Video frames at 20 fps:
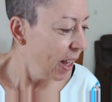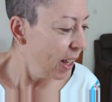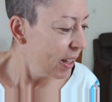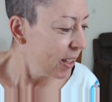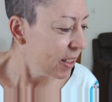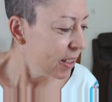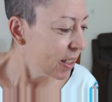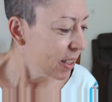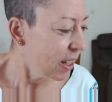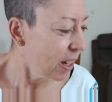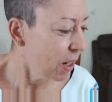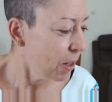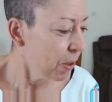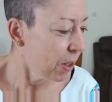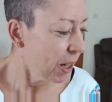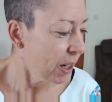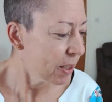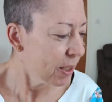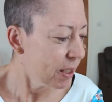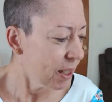So,
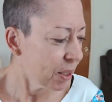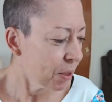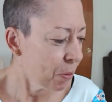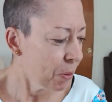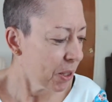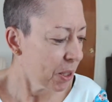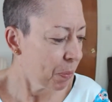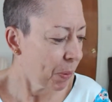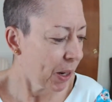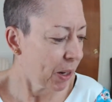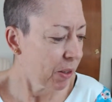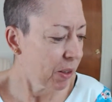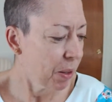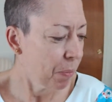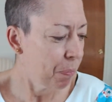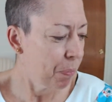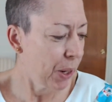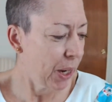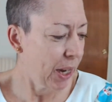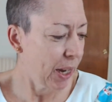yeah, 6 weeks back on the
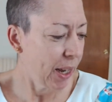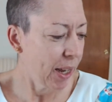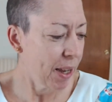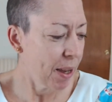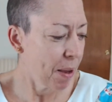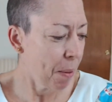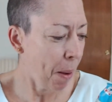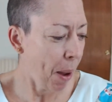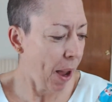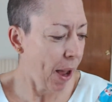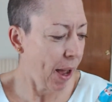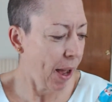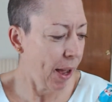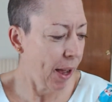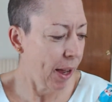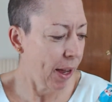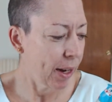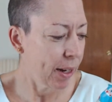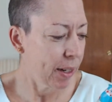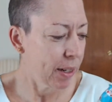bay,
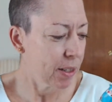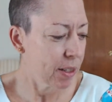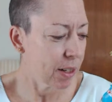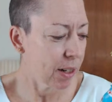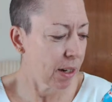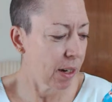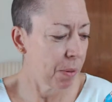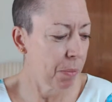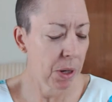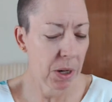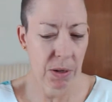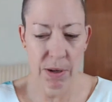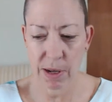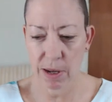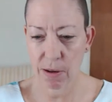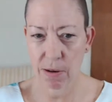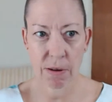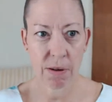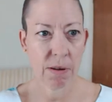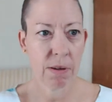and I'm only
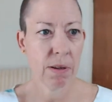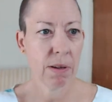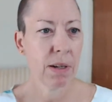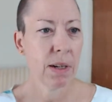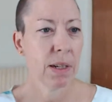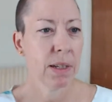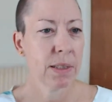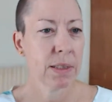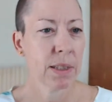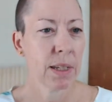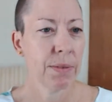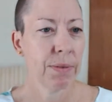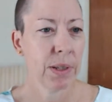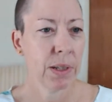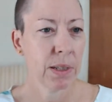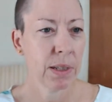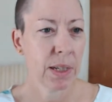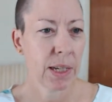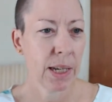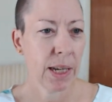on, let's have a
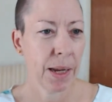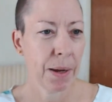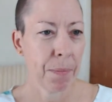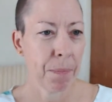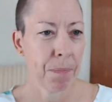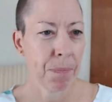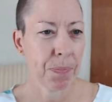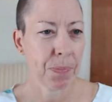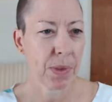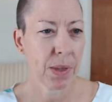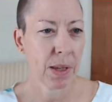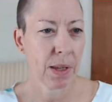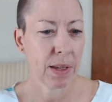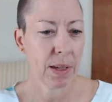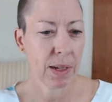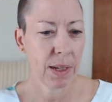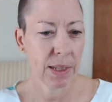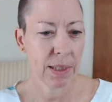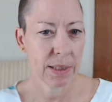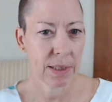looky,
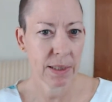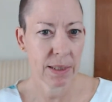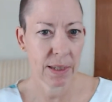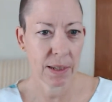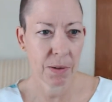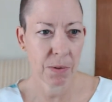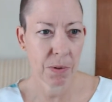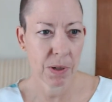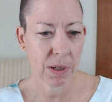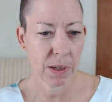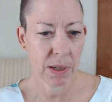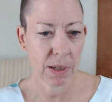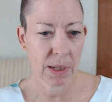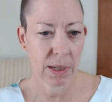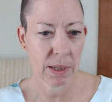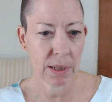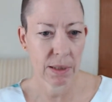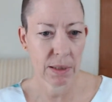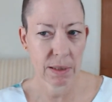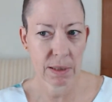
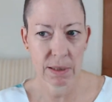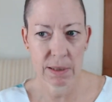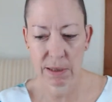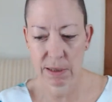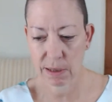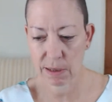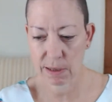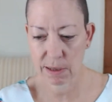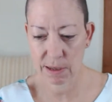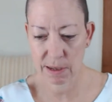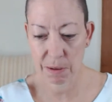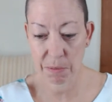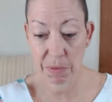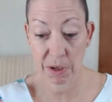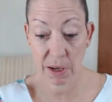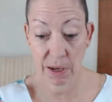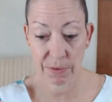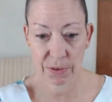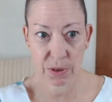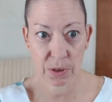listing-wise, I mean, I
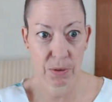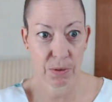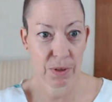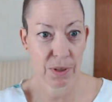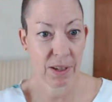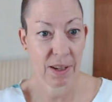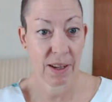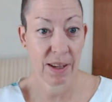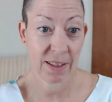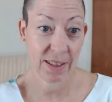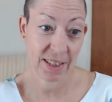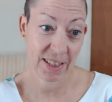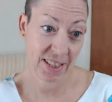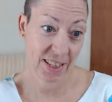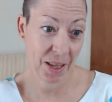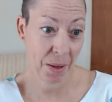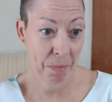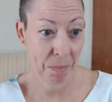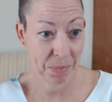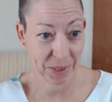have sold
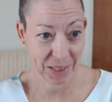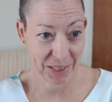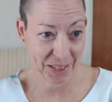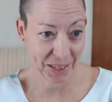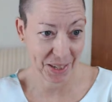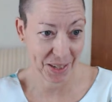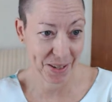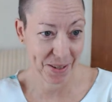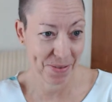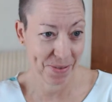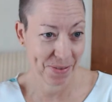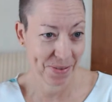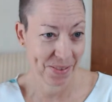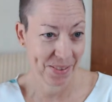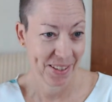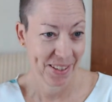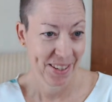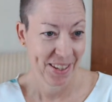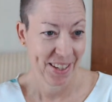some stuff,